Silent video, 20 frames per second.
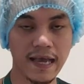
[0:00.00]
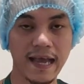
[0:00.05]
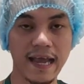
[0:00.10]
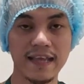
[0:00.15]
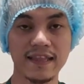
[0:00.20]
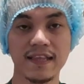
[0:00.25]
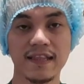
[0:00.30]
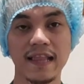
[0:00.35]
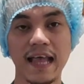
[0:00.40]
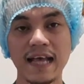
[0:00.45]

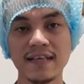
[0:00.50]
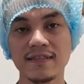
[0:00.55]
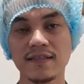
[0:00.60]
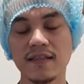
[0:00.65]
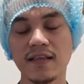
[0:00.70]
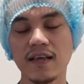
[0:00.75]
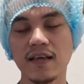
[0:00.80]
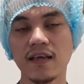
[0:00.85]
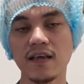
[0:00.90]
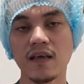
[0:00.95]
And then
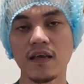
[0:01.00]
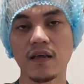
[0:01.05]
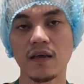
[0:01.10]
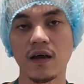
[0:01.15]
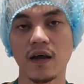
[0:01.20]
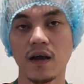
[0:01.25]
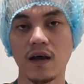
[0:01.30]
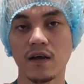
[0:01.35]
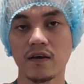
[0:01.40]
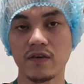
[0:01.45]
lastly,
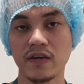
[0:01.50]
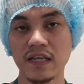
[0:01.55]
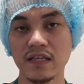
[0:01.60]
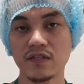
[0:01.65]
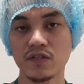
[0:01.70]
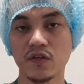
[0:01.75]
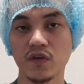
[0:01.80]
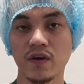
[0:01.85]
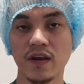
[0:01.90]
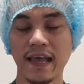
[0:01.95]

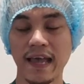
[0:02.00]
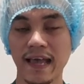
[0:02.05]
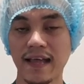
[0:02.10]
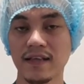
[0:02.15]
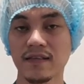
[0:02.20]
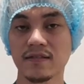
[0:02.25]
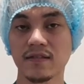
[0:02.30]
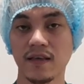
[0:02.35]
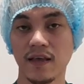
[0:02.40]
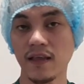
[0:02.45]
rinse your
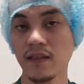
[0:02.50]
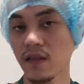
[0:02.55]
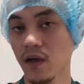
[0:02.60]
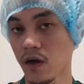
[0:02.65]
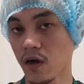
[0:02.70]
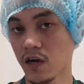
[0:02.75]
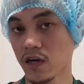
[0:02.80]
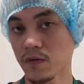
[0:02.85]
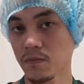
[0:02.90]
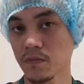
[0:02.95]
hands and
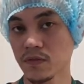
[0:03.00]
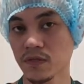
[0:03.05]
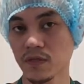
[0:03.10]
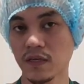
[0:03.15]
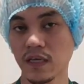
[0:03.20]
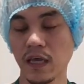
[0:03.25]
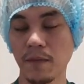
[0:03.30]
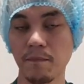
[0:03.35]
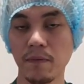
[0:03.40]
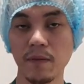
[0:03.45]

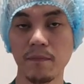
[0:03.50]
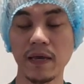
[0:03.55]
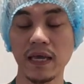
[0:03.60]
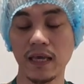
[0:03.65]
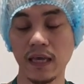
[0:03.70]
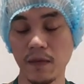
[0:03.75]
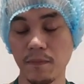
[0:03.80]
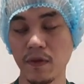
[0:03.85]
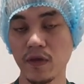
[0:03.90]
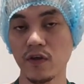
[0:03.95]
arms by
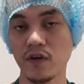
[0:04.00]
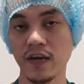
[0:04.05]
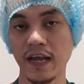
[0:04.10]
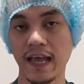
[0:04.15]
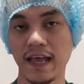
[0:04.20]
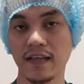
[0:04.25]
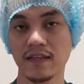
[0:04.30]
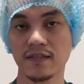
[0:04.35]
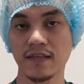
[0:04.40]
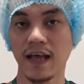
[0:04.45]
keeping your
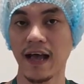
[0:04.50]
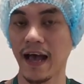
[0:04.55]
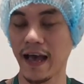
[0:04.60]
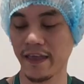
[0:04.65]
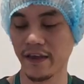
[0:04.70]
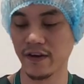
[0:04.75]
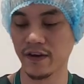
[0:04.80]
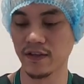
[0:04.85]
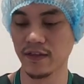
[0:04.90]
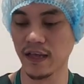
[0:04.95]
hands
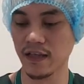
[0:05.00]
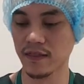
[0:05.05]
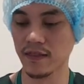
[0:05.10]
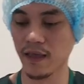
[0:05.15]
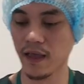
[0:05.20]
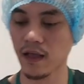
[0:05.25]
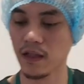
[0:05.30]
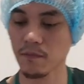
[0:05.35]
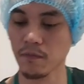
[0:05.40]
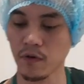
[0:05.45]
higher than the
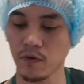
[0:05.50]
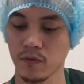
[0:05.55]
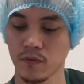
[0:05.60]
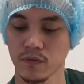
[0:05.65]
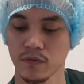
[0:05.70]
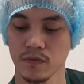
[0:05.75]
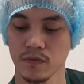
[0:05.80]
elbow.